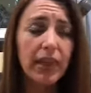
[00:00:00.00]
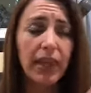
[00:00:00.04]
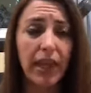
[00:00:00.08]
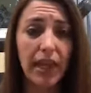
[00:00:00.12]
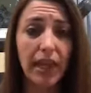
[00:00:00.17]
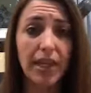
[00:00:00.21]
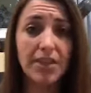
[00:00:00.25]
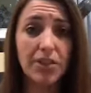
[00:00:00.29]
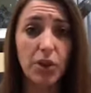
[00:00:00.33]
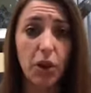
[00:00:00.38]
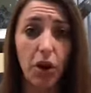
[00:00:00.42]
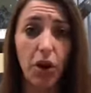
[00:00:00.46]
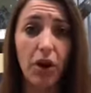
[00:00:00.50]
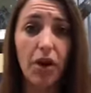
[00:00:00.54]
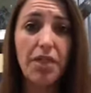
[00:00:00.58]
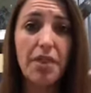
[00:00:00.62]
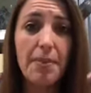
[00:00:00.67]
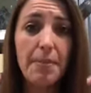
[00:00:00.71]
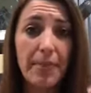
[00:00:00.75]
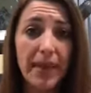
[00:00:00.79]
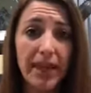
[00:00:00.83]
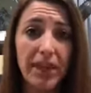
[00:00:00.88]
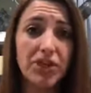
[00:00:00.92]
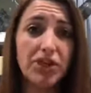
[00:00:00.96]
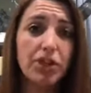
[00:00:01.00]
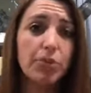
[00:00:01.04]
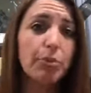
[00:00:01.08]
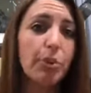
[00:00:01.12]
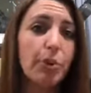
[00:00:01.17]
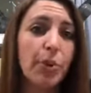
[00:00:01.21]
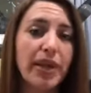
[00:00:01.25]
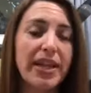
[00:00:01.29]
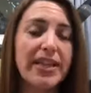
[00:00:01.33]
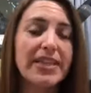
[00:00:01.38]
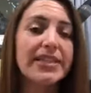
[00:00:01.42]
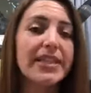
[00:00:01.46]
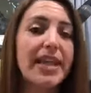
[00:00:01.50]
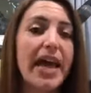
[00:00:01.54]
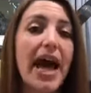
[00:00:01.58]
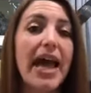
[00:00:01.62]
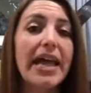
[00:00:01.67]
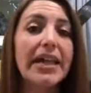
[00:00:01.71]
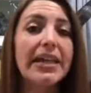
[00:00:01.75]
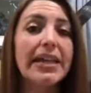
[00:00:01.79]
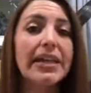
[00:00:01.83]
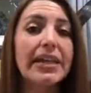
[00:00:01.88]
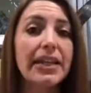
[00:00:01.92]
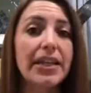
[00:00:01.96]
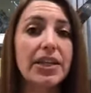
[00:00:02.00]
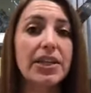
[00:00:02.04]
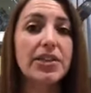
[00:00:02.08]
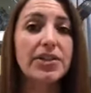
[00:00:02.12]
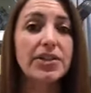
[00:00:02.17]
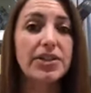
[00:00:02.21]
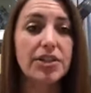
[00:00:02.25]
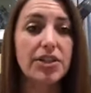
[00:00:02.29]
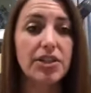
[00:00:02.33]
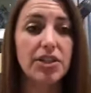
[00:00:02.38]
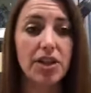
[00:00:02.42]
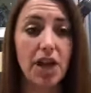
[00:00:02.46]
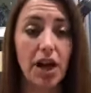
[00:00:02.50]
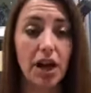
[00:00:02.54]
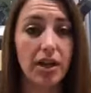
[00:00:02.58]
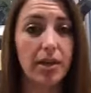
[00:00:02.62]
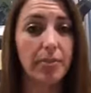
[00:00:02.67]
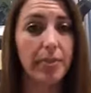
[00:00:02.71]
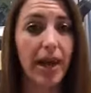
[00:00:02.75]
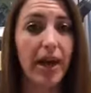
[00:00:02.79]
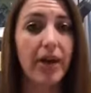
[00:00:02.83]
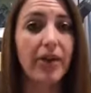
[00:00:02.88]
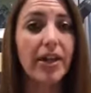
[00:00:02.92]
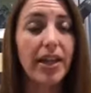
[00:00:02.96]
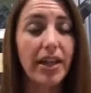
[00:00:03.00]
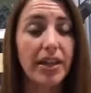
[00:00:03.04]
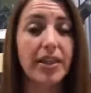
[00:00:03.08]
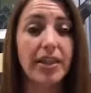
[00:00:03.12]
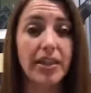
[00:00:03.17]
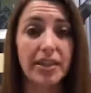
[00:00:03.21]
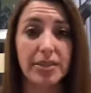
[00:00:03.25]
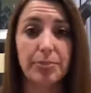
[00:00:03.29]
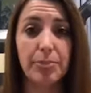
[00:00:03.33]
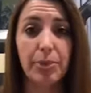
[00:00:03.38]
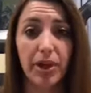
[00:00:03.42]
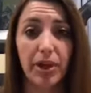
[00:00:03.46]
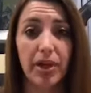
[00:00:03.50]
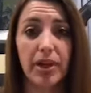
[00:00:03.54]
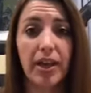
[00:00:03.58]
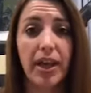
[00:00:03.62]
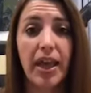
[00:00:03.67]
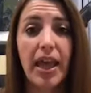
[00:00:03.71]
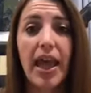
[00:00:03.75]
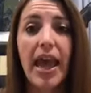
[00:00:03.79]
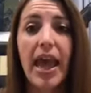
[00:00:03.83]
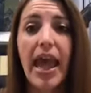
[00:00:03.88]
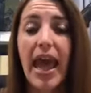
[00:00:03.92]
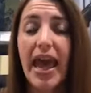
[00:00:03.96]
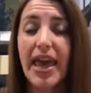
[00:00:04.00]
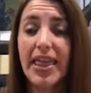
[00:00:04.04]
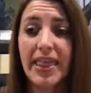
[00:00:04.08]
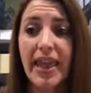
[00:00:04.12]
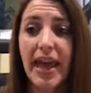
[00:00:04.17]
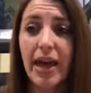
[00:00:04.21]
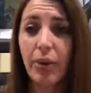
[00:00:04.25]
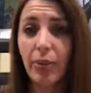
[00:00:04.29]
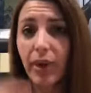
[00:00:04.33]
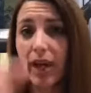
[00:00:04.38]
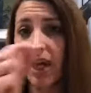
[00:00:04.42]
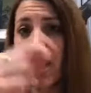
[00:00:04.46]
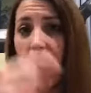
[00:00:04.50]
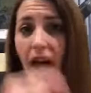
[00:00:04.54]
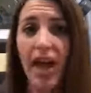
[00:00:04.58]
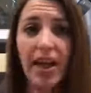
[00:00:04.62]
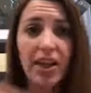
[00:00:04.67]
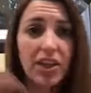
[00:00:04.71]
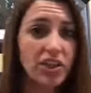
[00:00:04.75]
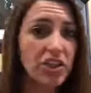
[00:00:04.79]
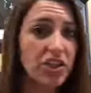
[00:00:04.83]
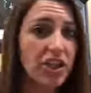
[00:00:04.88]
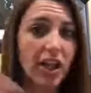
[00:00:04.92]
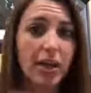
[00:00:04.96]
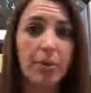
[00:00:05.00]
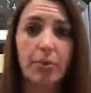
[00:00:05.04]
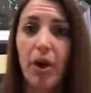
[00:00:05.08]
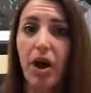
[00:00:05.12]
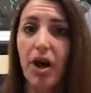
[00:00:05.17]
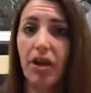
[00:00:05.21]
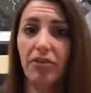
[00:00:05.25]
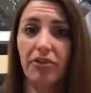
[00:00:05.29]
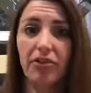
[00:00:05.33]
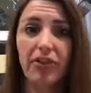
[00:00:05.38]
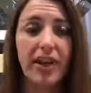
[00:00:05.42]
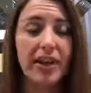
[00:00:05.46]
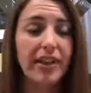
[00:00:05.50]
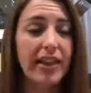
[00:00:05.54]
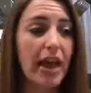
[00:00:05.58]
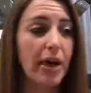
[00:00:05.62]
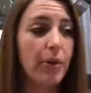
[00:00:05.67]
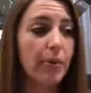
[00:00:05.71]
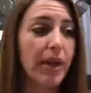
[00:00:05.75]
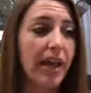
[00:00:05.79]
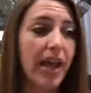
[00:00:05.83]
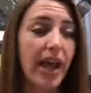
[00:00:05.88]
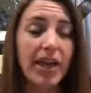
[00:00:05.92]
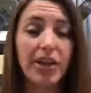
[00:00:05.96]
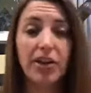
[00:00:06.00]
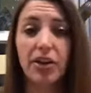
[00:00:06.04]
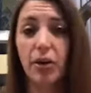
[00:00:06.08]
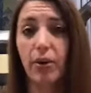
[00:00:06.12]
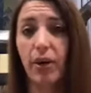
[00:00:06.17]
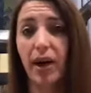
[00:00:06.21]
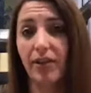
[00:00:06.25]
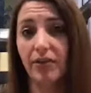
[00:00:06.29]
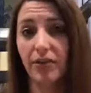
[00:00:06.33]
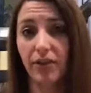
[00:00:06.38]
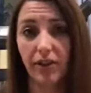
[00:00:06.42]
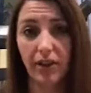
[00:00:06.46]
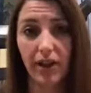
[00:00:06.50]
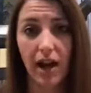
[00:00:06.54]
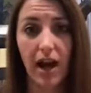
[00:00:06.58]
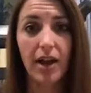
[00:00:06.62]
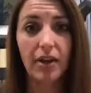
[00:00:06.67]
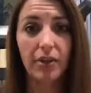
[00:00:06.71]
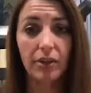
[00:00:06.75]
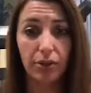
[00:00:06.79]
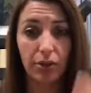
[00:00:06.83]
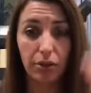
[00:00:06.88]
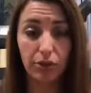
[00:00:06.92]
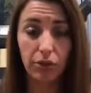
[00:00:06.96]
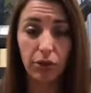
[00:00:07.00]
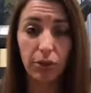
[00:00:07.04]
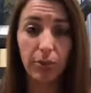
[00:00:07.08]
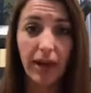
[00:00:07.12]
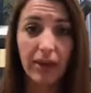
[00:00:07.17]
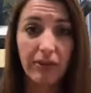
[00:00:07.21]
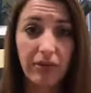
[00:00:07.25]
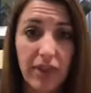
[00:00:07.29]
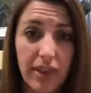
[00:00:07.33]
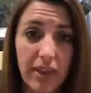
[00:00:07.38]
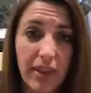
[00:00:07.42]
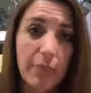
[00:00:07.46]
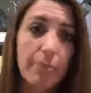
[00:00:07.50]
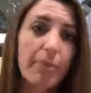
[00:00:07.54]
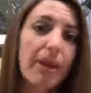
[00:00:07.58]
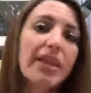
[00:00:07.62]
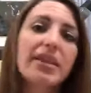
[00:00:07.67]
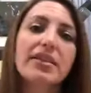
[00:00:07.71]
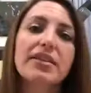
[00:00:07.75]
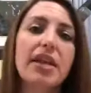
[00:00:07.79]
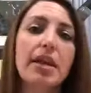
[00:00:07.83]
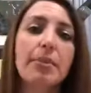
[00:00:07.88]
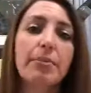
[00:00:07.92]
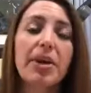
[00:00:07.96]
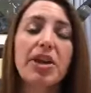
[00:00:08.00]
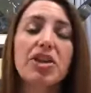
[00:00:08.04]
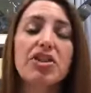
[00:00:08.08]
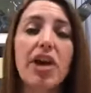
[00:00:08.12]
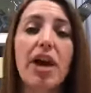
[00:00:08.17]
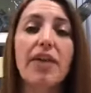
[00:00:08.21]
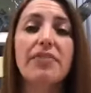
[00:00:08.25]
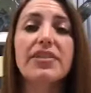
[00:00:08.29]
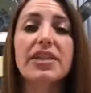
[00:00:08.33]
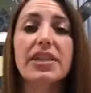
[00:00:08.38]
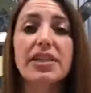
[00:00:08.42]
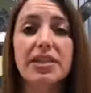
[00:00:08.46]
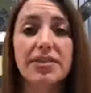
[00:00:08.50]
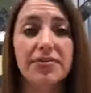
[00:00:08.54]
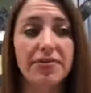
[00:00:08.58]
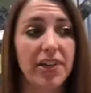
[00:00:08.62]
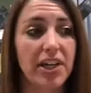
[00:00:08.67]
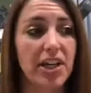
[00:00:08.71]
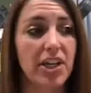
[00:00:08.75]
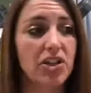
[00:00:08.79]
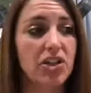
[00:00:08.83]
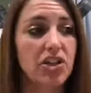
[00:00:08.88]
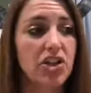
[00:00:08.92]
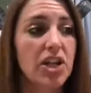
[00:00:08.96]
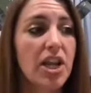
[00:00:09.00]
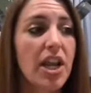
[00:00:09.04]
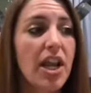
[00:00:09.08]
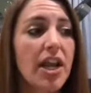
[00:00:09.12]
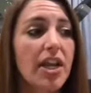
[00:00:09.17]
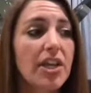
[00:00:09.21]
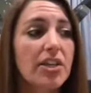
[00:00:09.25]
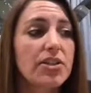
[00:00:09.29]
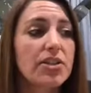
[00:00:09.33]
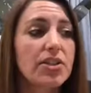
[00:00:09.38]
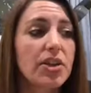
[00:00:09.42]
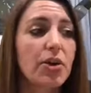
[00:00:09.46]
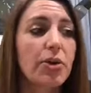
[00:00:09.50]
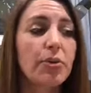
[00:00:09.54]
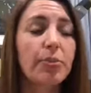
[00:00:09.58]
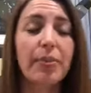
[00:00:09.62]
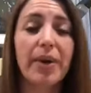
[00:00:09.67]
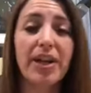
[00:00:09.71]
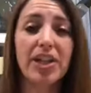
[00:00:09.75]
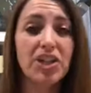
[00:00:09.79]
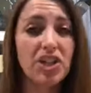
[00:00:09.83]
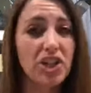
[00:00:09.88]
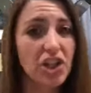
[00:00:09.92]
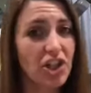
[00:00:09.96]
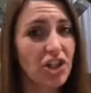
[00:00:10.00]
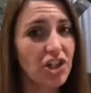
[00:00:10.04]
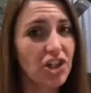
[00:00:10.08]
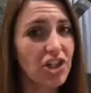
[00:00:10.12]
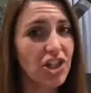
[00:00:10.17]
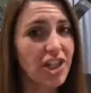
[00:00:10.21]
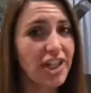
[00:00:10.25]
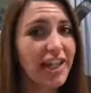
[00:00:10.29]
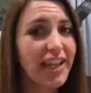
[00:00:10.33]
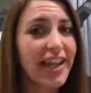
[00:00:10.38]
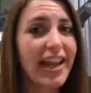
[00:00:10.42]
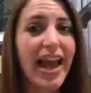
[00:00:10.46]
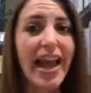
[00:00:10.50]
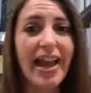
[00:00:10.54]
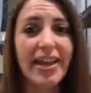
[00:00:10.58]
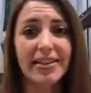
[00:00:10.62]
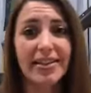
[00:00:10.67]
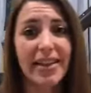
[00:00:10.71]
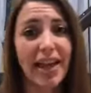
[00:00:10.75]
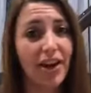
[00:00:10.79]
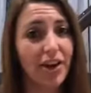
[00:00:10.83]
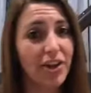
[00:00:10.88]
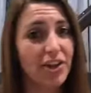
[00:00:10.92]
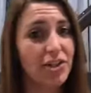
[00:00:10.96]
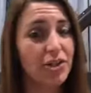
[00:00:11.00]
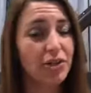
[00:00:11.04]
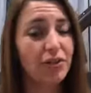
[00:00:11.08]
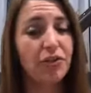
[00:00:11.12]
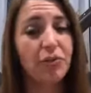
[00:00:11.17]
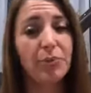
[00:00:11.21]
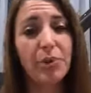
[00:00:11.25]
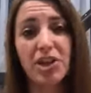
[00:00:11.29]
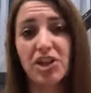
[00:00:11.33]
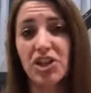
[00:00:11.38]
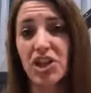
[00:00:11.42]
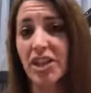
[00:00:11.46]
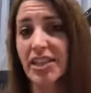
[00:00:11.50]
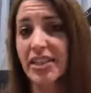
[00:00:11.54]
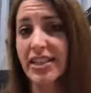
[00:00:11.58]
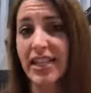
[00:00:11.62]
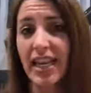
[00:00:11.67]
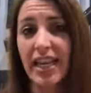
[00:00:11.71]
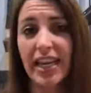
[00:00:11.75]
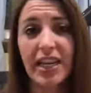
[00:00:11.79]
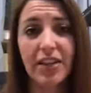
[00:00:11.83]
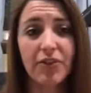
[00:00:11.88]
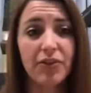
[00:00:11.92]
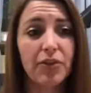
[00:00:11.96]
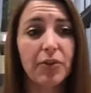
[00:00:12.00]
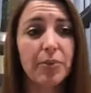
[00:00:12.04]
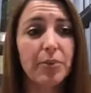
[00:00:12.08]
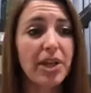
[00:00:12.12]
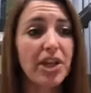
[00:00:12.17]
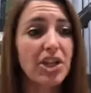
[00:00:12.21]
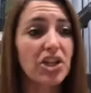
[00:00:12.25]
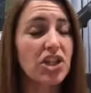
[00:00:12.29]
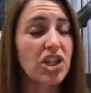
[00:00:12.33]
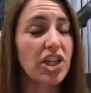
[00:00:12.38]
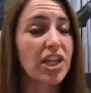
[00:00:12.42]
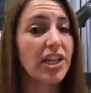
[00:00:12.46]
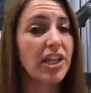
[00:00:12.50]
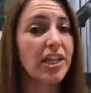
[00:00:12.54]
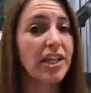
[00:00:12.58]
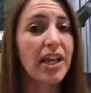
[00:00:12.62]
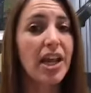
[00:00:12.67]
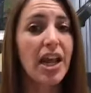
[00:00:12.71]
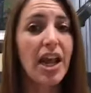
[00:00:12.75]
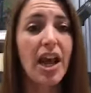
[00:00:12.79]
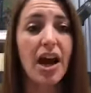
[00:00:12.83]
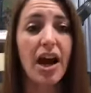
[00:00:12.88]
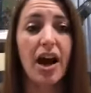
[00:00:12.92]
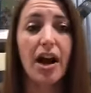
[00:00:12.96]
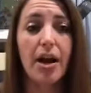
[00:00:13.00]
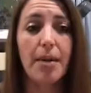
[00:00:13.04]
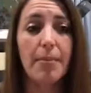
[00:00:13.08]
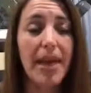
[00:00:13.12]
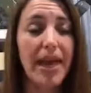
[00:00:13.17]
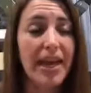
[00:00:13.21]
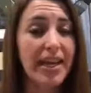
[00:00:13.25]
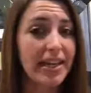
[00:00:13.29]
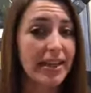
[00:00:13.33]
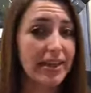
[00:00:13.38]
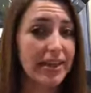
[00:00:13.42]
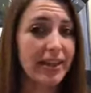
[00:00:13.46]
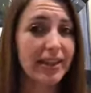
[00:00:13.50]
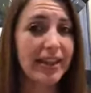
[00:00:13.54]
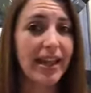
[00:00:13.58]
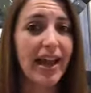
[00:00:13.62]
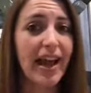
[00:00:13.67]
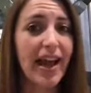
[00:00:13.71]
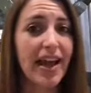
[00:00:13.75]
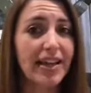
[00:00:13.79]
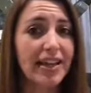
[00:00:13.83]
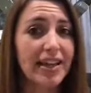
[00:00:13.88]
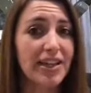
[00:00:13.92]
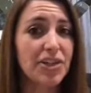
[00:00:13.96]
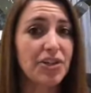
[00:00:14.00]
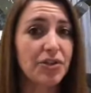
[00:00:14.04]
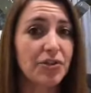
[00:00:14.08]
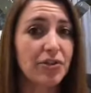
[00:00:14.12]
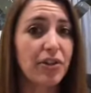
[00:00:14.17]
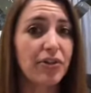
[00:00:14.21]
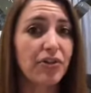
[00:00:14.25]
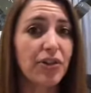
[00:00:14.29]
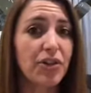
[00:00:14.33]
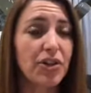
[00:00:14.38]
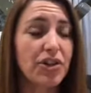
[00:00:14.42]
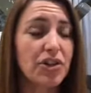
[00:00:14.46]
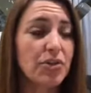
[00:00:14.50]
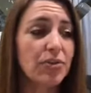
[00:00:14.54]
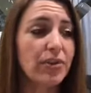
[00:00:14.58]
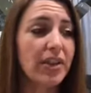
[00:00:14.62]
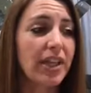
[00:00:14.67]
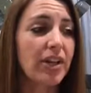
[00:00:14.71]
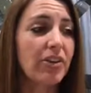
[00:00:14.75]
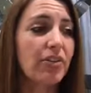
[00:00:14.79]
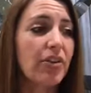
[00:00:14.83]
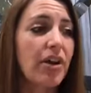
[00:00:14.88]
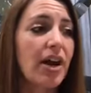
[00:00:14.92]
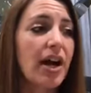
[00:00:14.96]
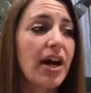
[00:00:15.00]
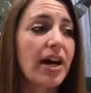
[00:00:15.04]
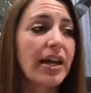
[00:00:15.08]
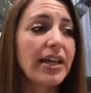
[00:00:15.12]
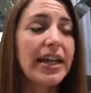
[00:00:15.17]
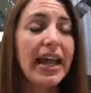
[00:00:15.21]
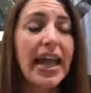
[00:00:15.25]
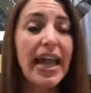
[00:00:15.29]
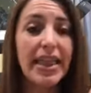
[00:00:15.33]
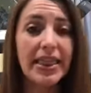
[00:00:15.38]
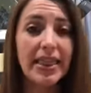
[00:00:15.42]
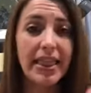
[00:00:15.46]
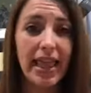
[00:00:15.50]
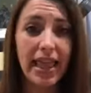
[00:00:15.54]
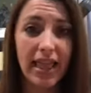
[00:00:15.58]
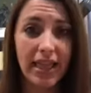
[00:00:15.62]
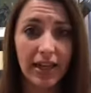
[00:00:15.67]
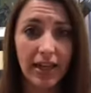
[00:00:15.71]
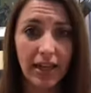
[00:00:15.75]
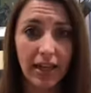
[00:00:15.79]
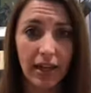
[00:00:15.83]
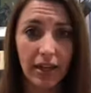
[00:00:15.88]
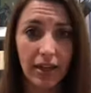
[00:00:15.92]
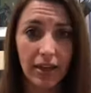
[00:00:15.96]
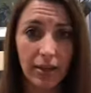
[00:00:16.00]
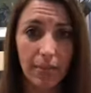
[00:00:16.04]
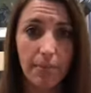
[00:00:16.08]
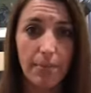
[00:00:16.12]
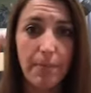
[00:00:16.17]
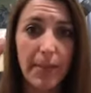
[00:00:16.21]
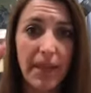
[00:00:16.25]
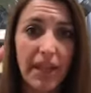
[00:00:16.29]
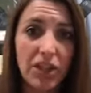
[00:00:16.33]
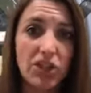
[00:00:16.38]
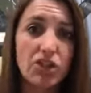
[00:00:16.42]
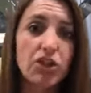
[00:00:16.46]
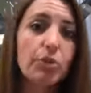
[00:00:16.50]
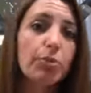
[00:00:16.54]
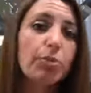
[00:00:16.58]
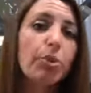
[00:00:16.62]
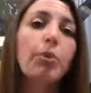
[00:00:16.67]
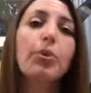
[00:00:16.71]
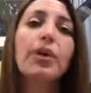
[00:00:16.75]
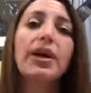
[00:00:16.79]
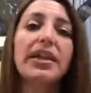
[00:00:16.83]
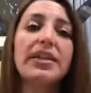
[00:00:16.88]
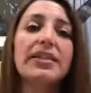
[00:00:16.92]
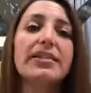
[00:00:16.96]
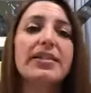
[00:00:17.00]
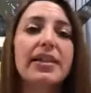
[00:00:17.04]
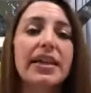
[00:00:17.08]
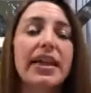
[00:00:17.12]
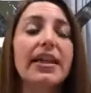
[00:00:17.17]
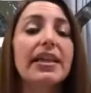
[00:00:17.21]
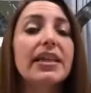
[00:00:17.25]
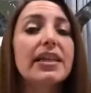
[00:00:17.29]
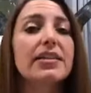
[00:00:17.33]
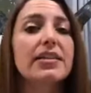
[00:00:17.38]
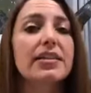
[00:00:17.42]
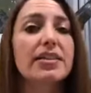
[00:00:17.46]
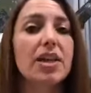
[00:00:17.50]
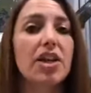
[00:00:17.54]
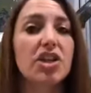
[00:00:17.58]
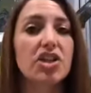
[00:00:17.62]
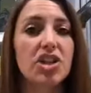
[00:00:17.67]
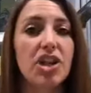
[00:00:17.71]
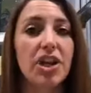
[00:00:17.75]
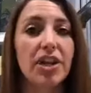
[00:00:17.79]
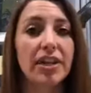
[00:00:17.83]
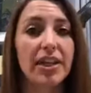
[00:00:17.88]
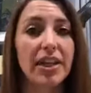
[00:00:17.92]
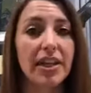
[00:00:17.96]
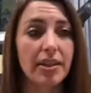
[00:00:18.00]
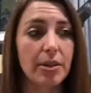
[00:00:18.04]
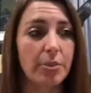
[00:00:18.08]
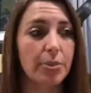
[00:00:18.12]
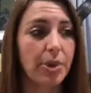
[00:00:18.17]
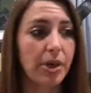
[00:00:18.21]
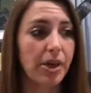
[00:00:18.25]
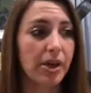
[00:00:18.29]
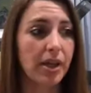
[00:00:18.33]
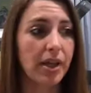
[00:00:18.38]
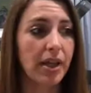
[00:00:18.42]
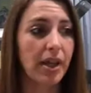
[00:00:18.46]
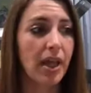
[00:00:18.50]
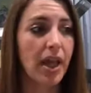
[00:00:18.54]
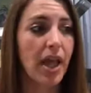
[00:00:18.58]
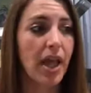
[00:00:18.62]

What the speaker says: It's all the major points that I need to talk about in this book. And that way I can check them off. And that way I know I've gotten through everything by the time my draft is finished. So my cheat sheet has character information, setting information, anything that I need to refer to later on, and then major points that I need to touch on in the book.